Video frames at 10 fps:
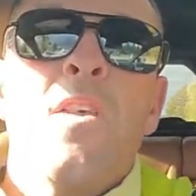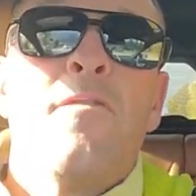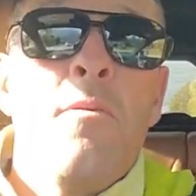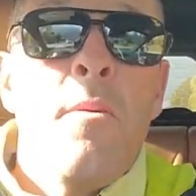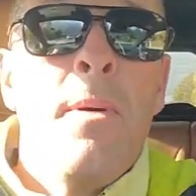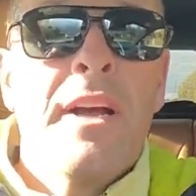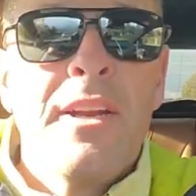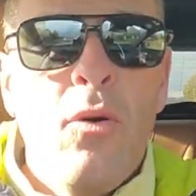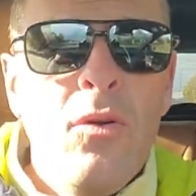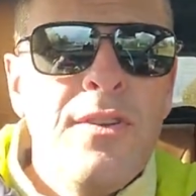the
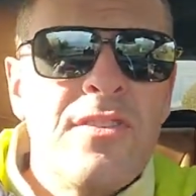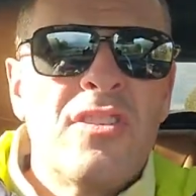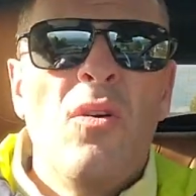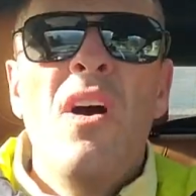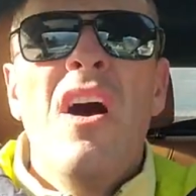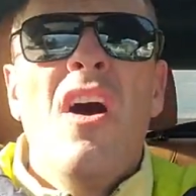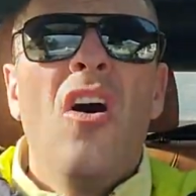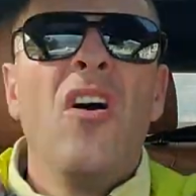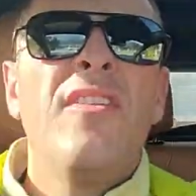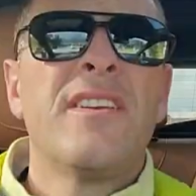bucket holders. So
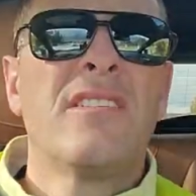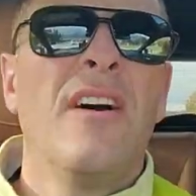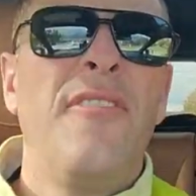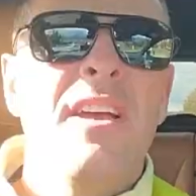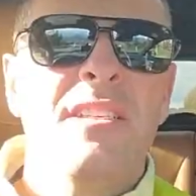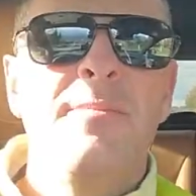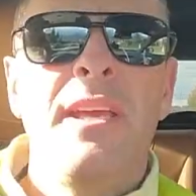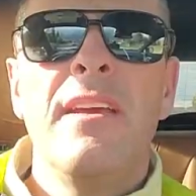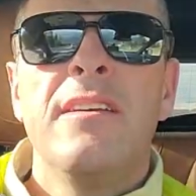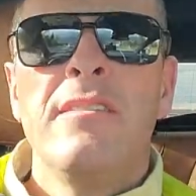all of this stuff has to
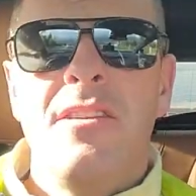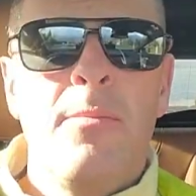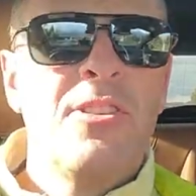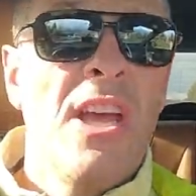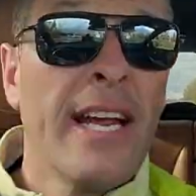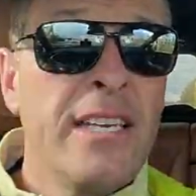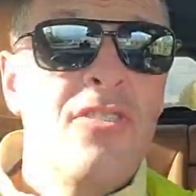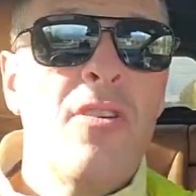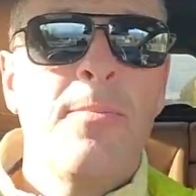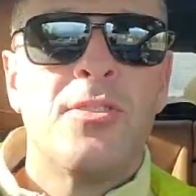be double checked and
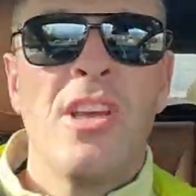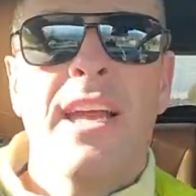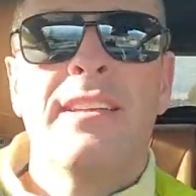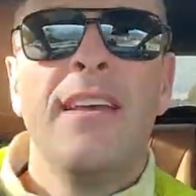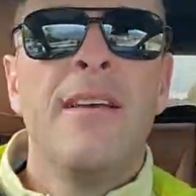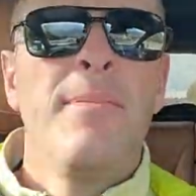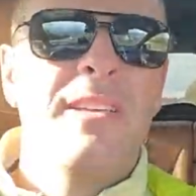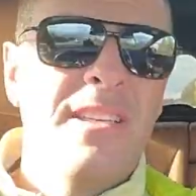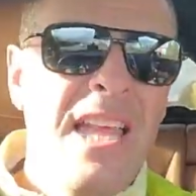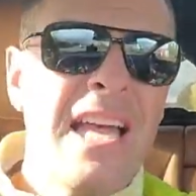triple checked,
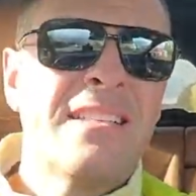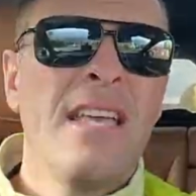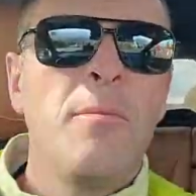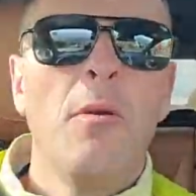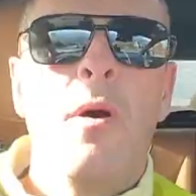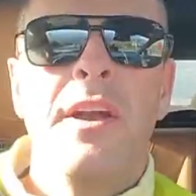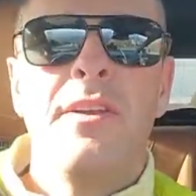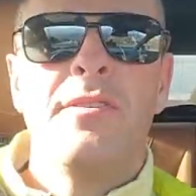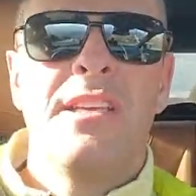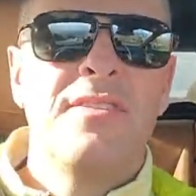because the last thing we want to
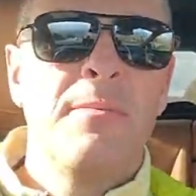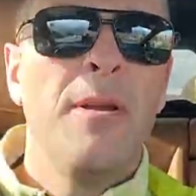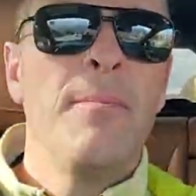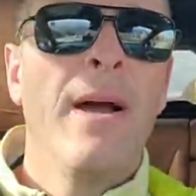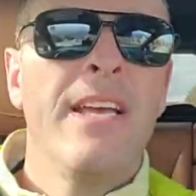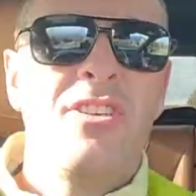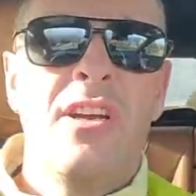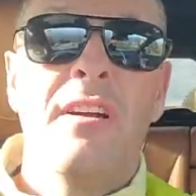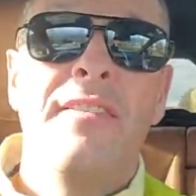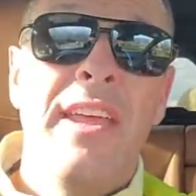do is have somebody buy a
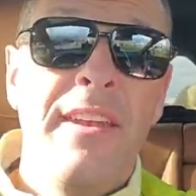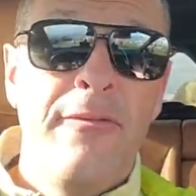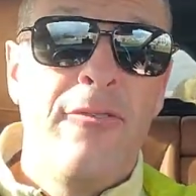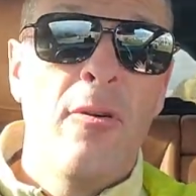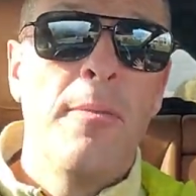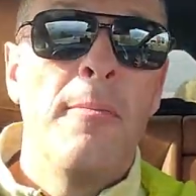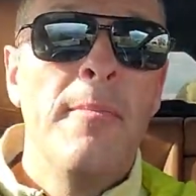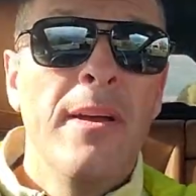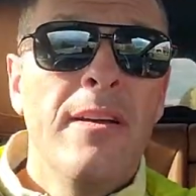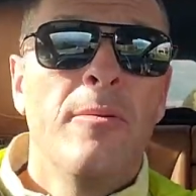share and then inform
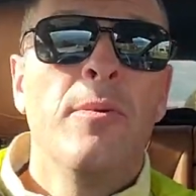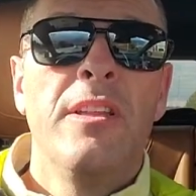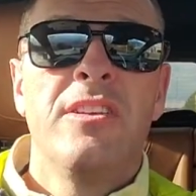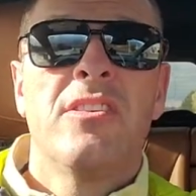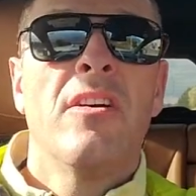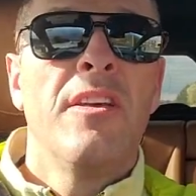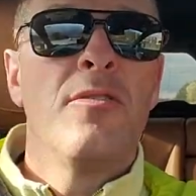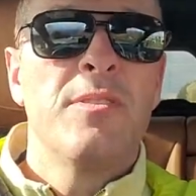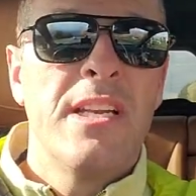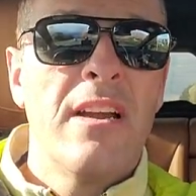them, I'm really sorry, there
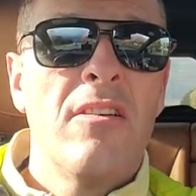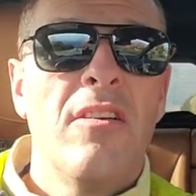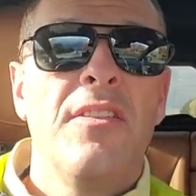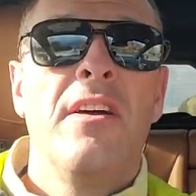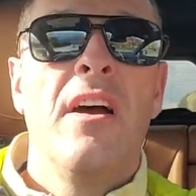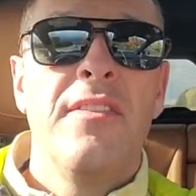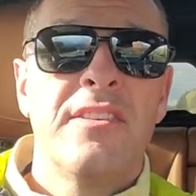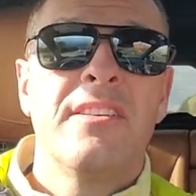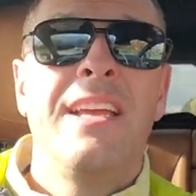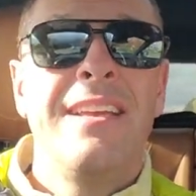was an error on the
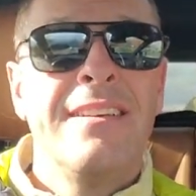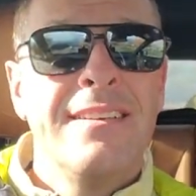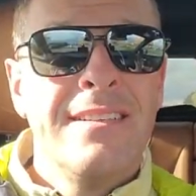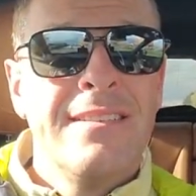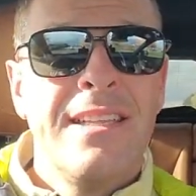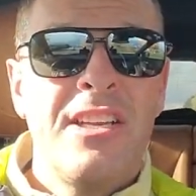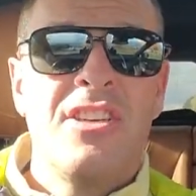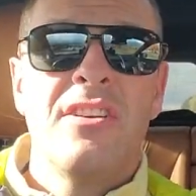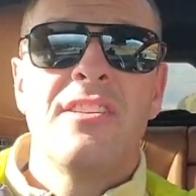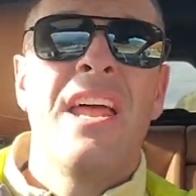site. That
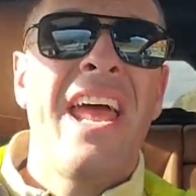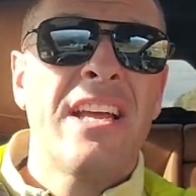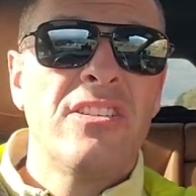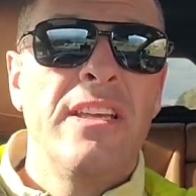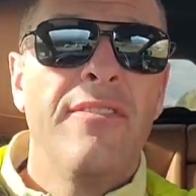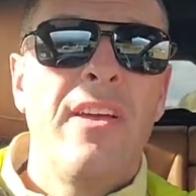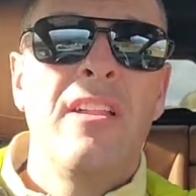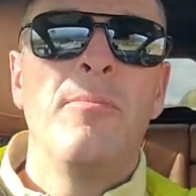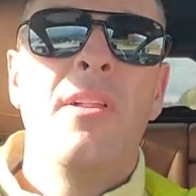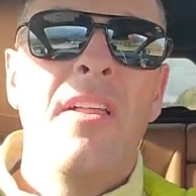share is not actually
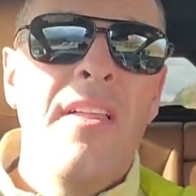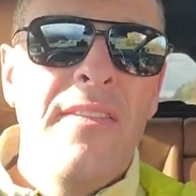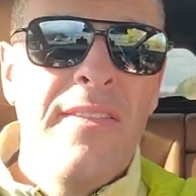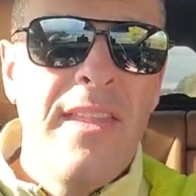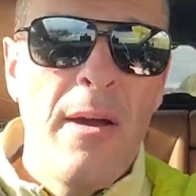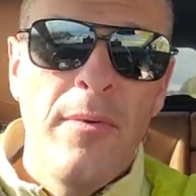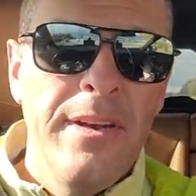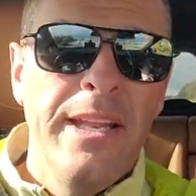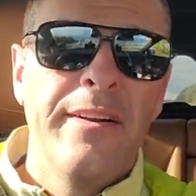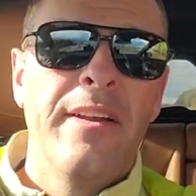available. That
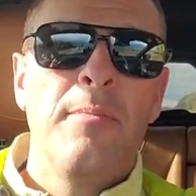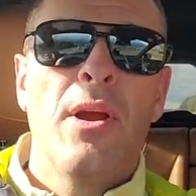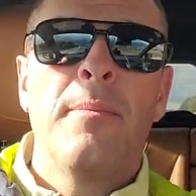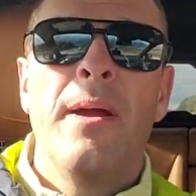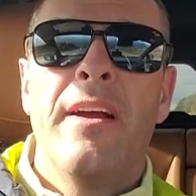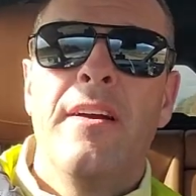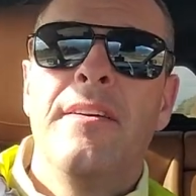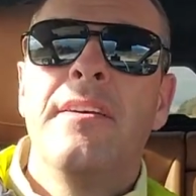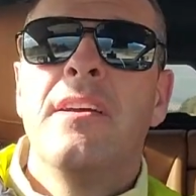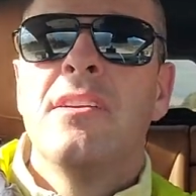would literally break my heart.
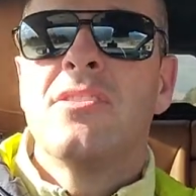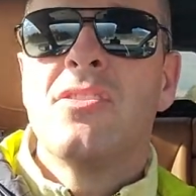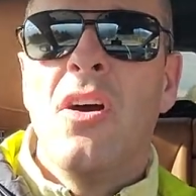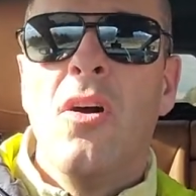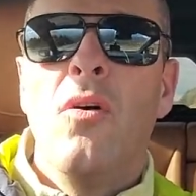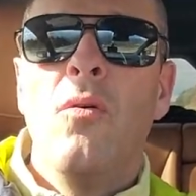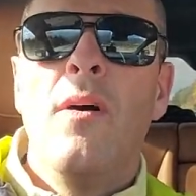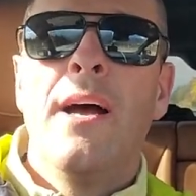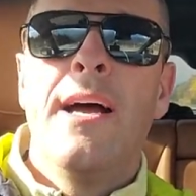So